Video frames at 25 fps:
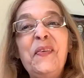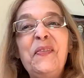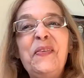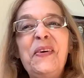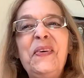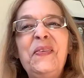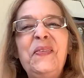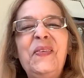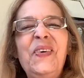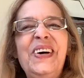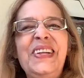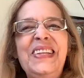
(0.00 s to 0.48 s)

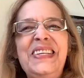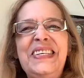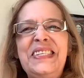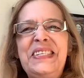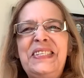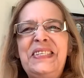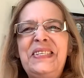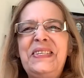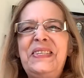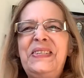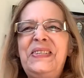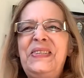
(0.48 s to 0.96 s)
everyone.
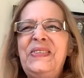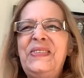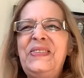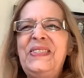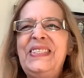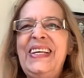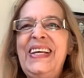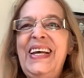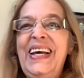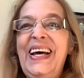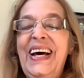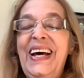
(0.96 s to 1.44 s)
This is
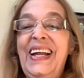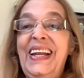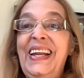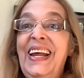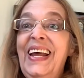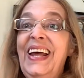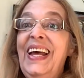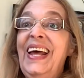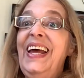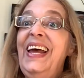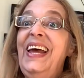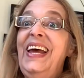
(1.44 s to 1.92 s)
Suzanne.
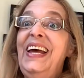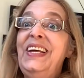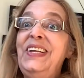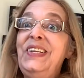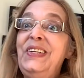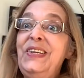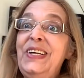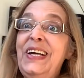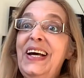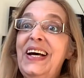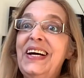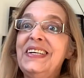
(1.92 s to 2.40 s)

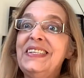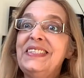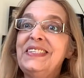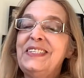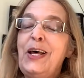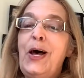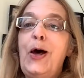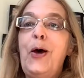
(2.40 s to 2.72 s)
And yes,